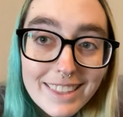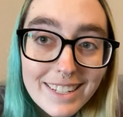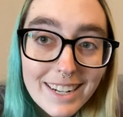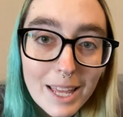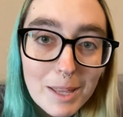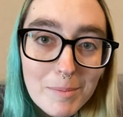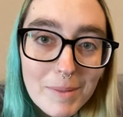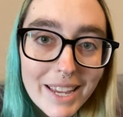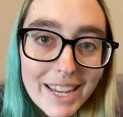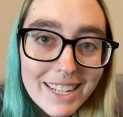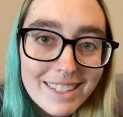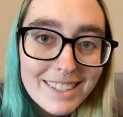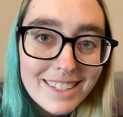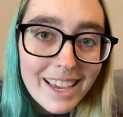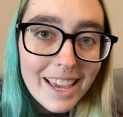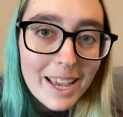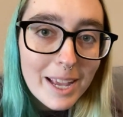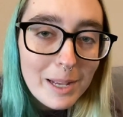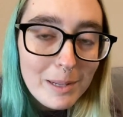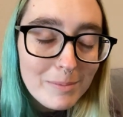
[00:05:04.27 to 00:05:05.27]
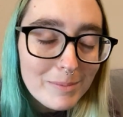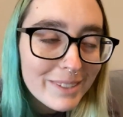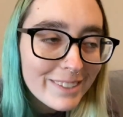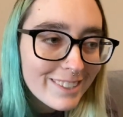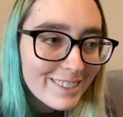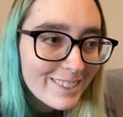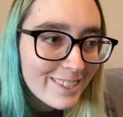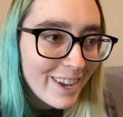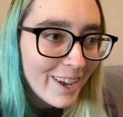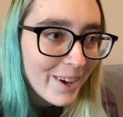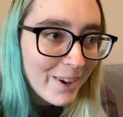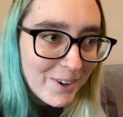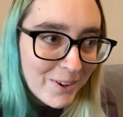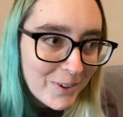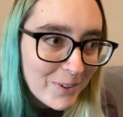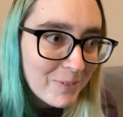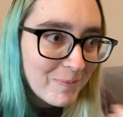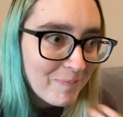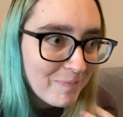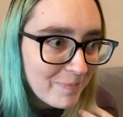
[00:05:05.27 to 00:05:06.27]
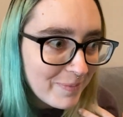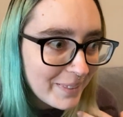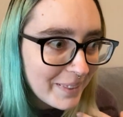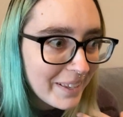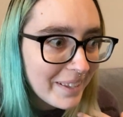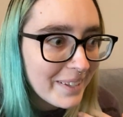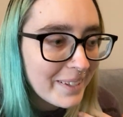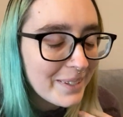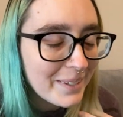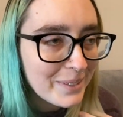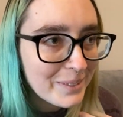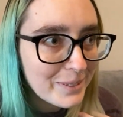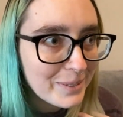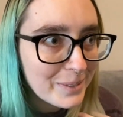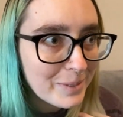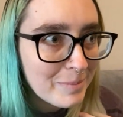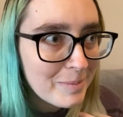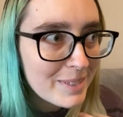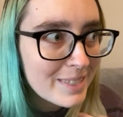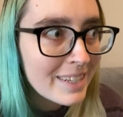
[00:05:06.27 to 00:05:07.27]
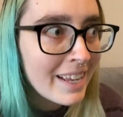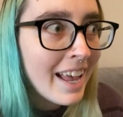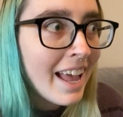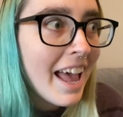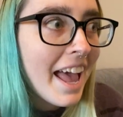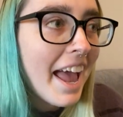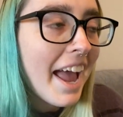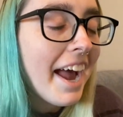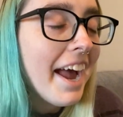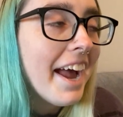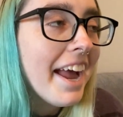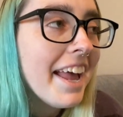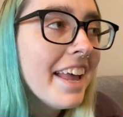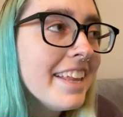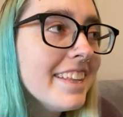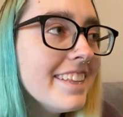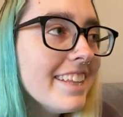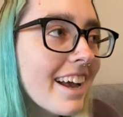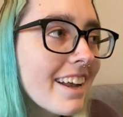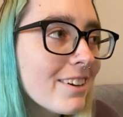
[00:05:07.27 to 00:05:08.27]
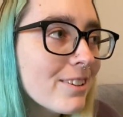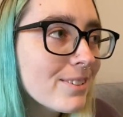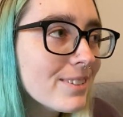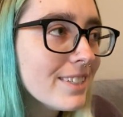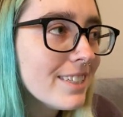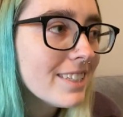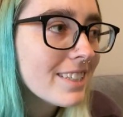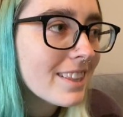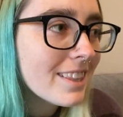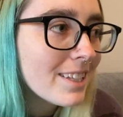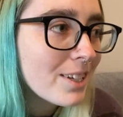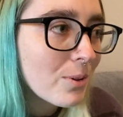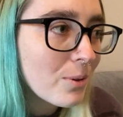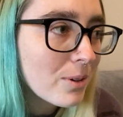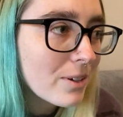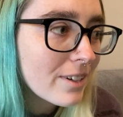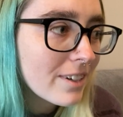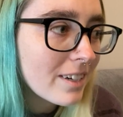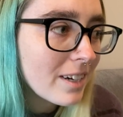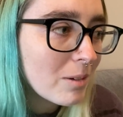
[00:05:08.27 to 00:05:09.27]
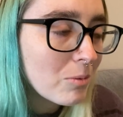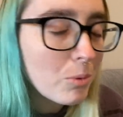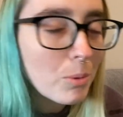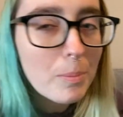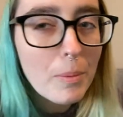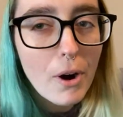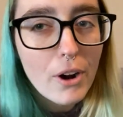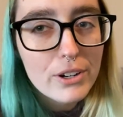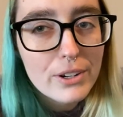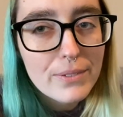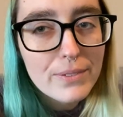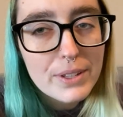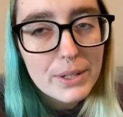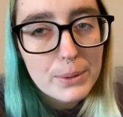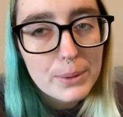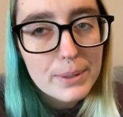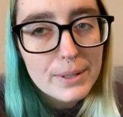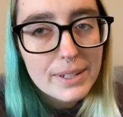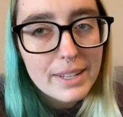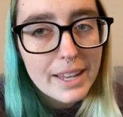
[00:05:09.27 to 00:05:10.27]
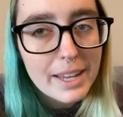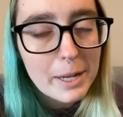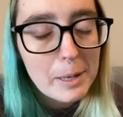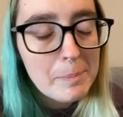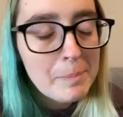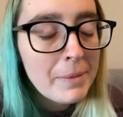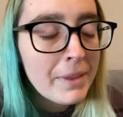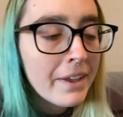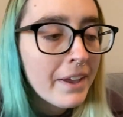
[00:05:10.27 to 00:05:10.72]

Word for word: that I made came. So, oops. And not only did the order come, well, part of the order came.